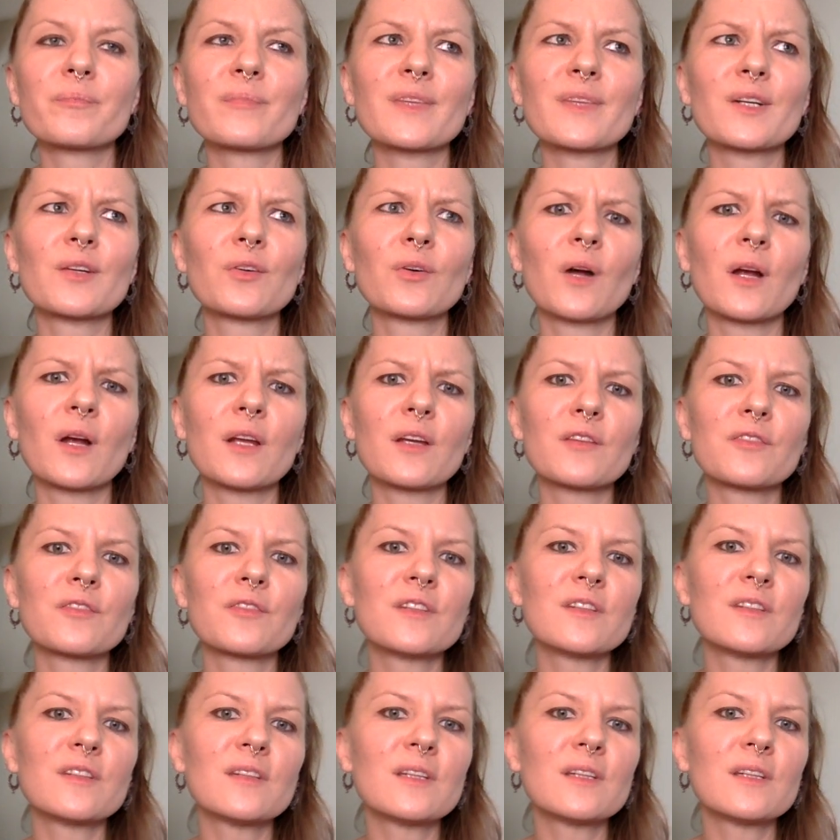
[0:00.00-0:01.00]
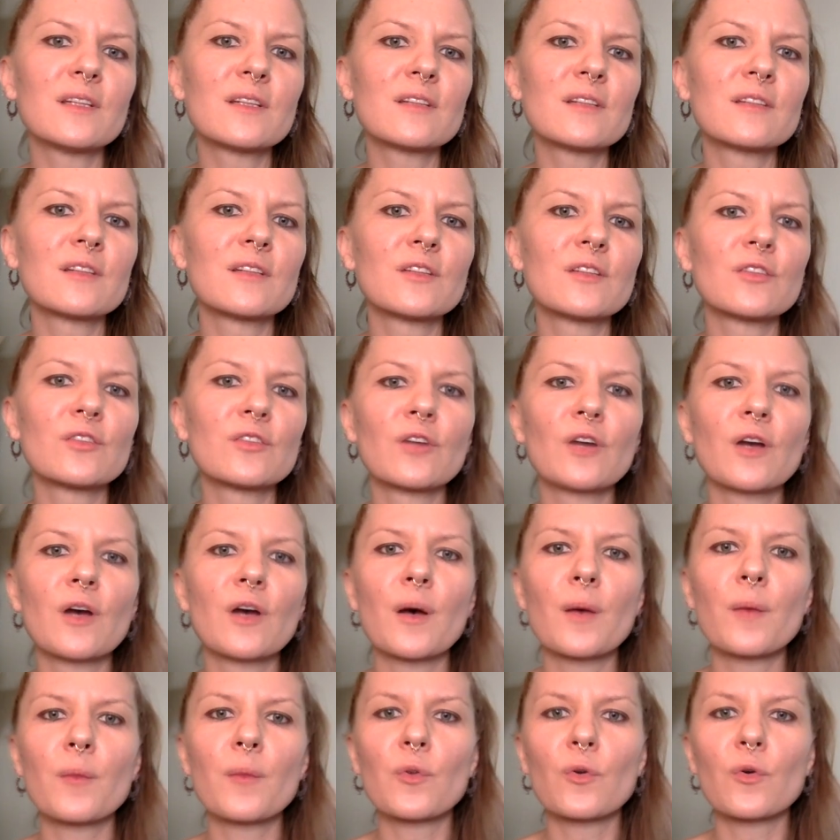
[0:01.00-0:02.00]
chronic fatigue
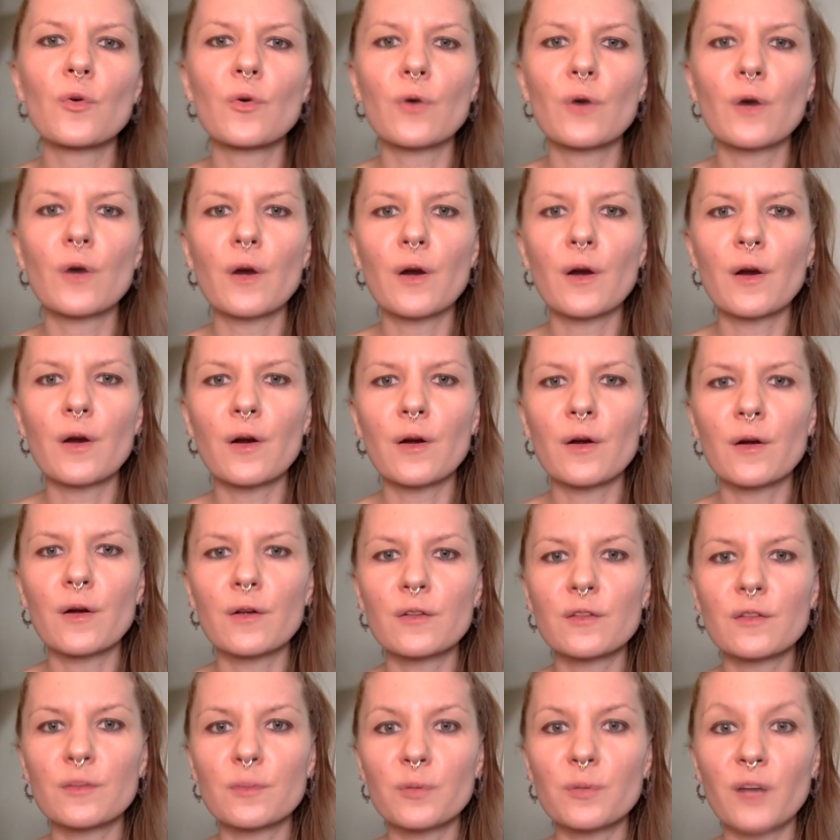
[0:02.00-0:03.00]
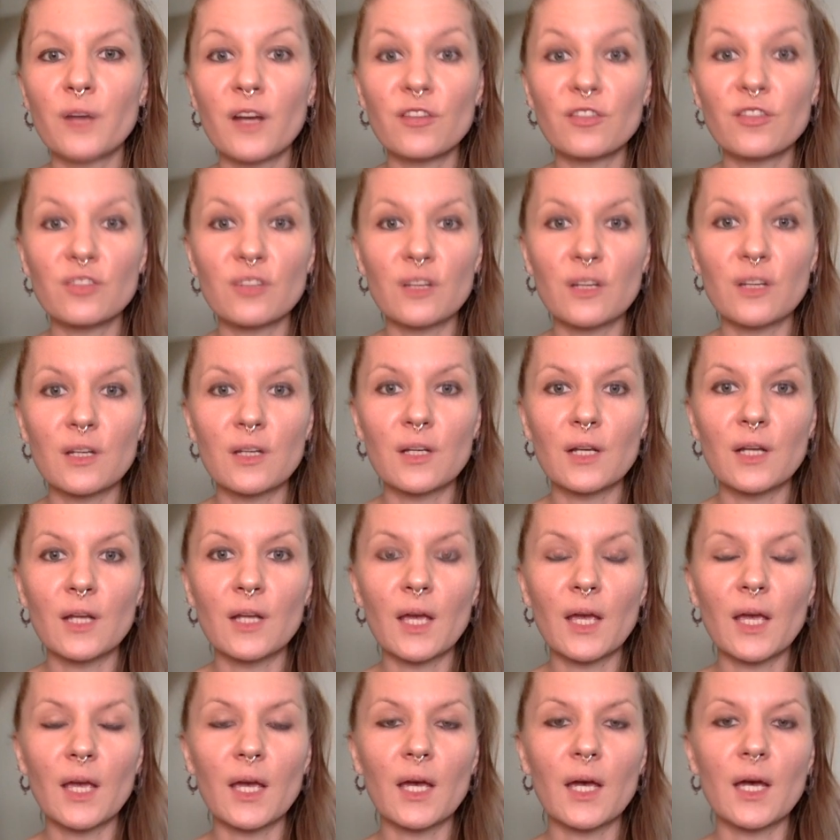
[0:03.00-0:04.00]
syndrome or depression
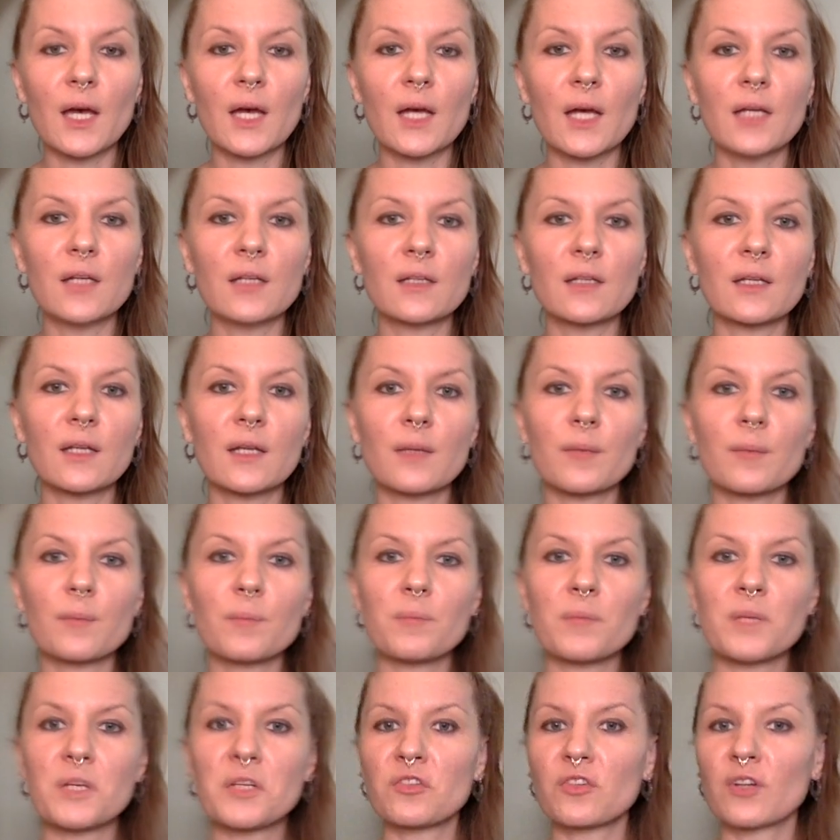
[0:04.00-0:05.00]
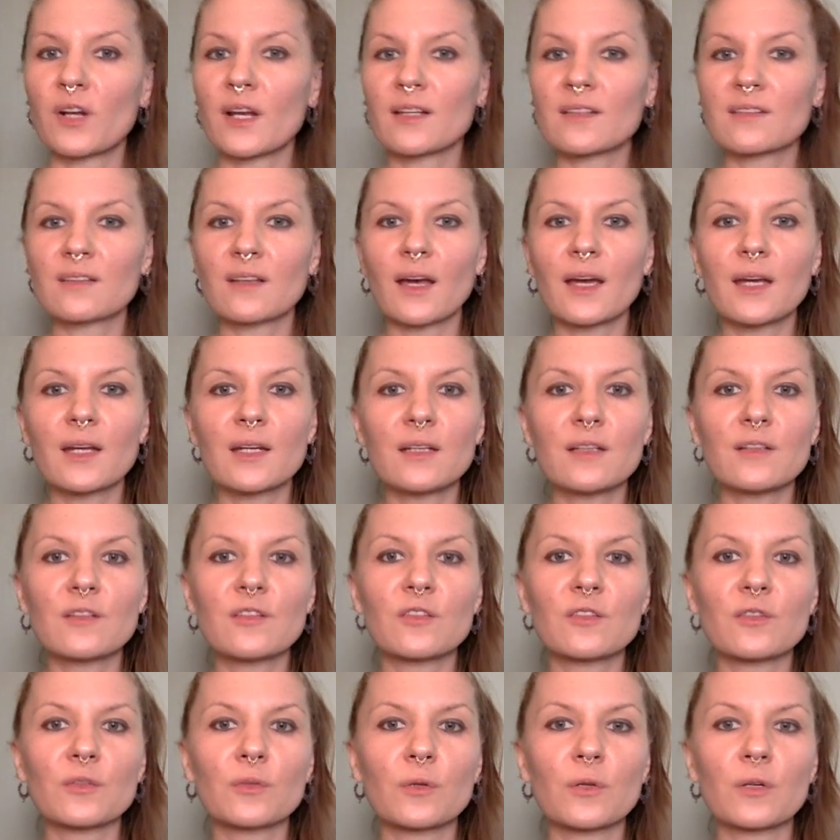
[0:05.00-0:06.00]
and major anxiety
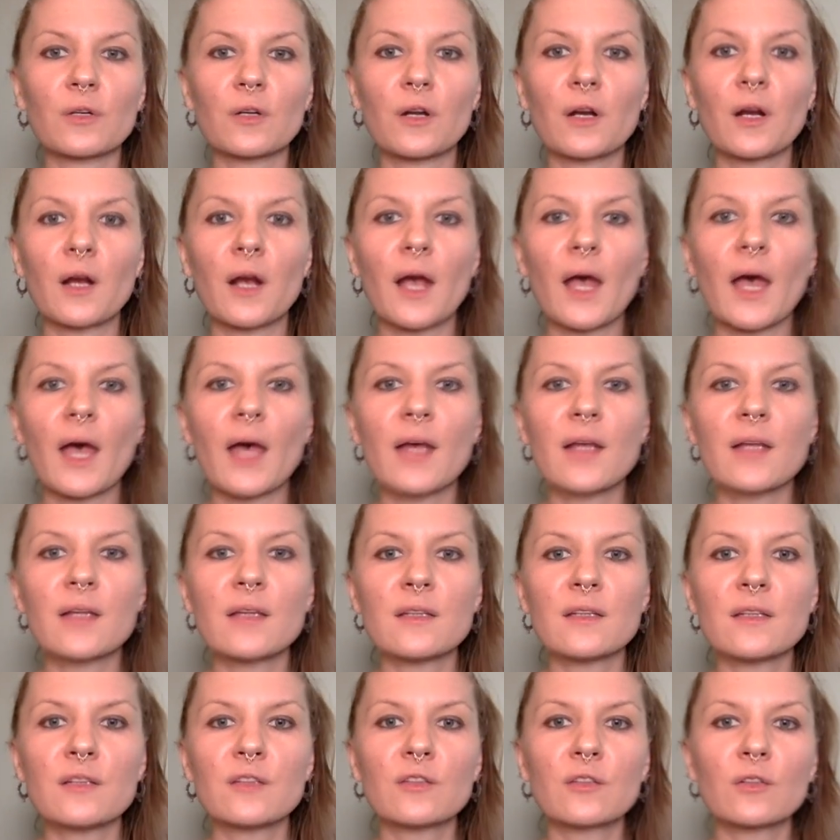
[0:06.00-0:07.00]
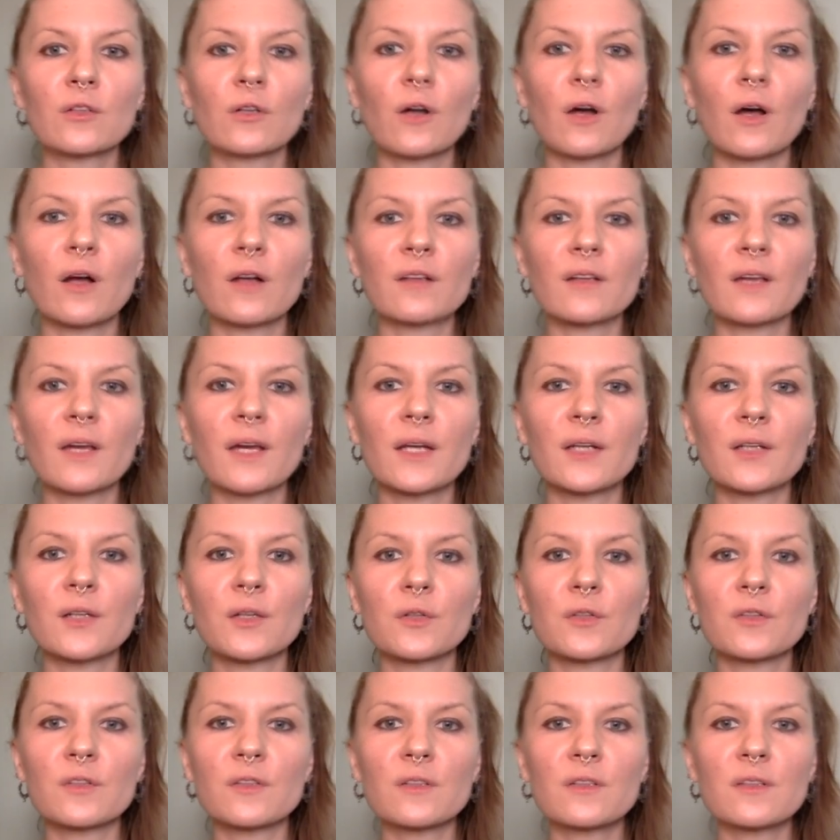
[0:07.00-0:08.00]
disorder. And these are all
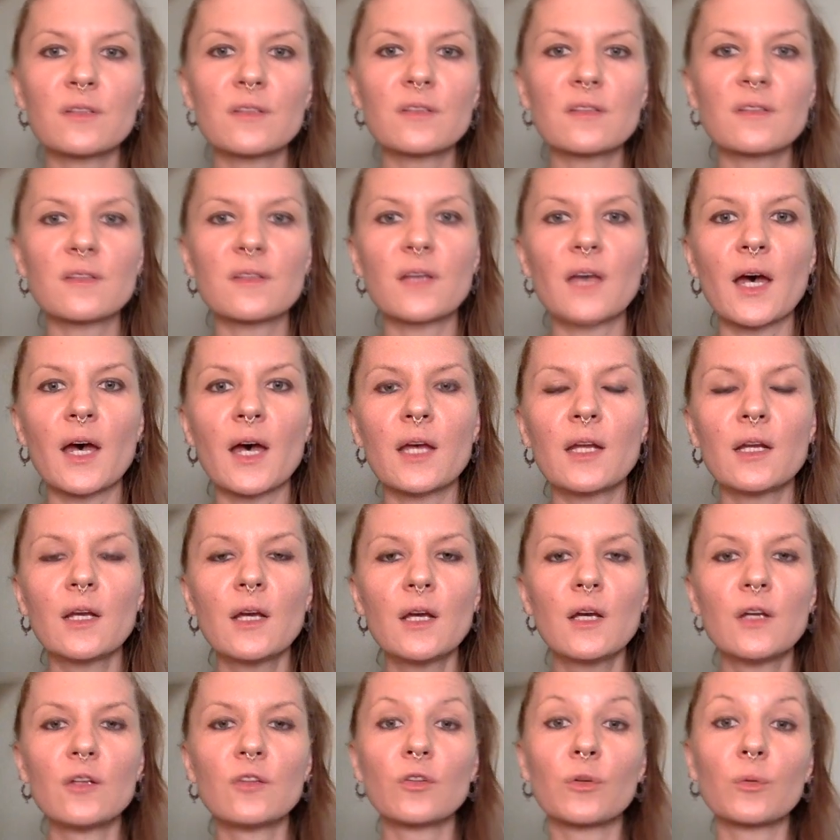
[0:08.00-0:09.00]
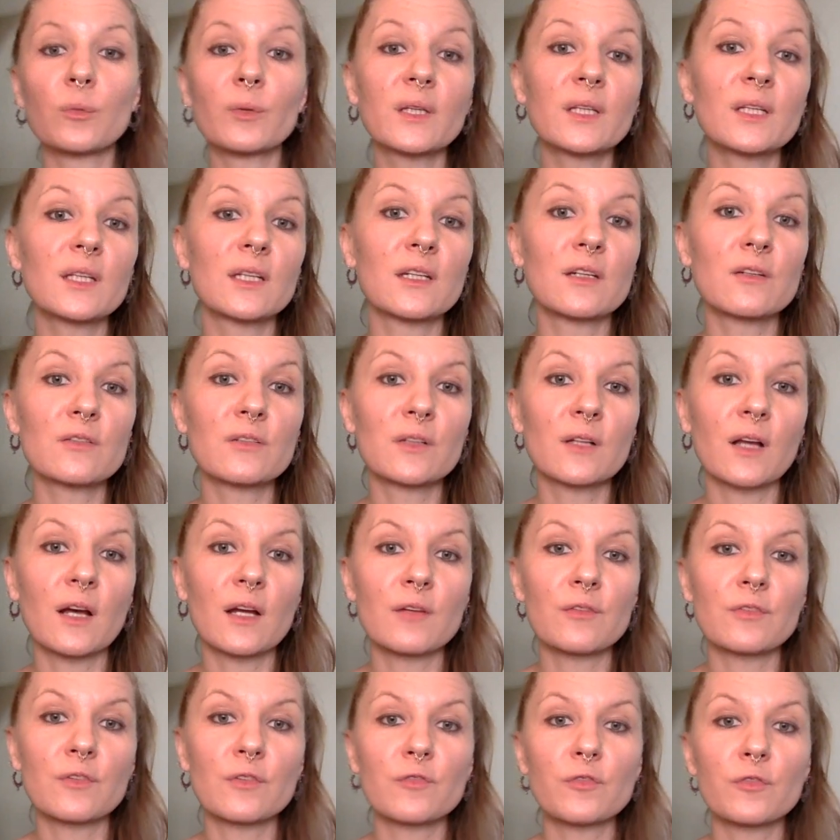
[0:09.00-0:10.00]
diagnoses that don't really give a lot
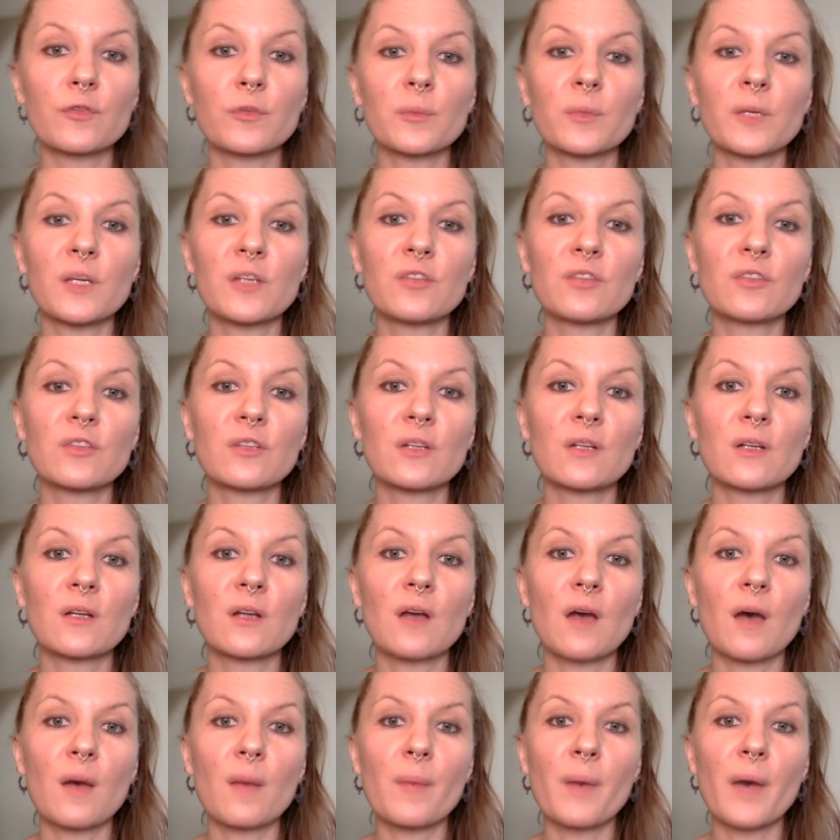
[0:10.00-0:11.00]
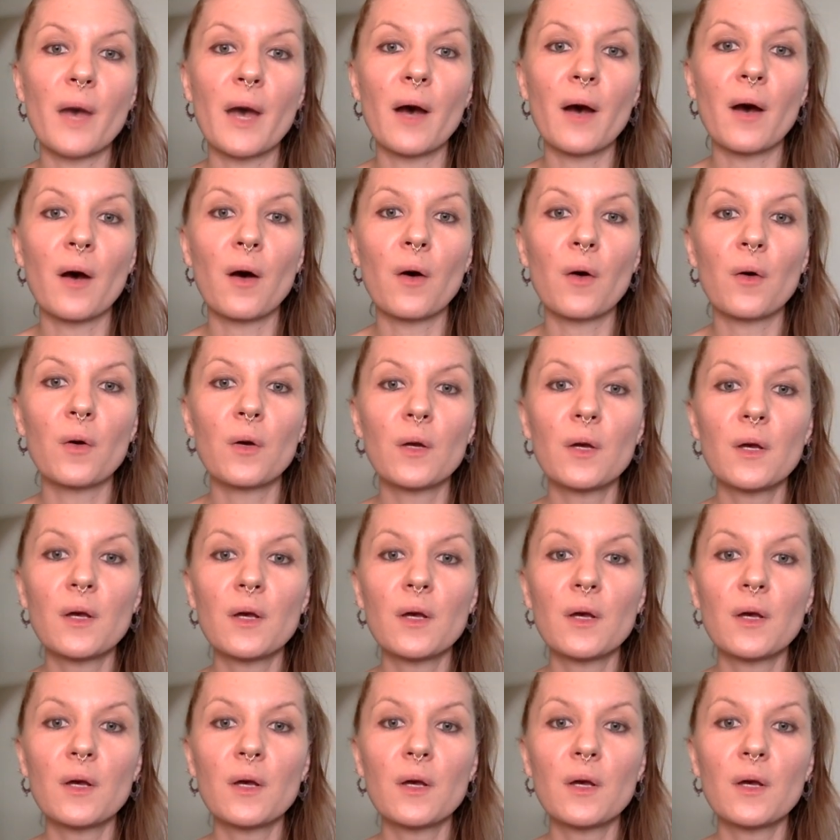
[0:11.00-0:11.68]
of information about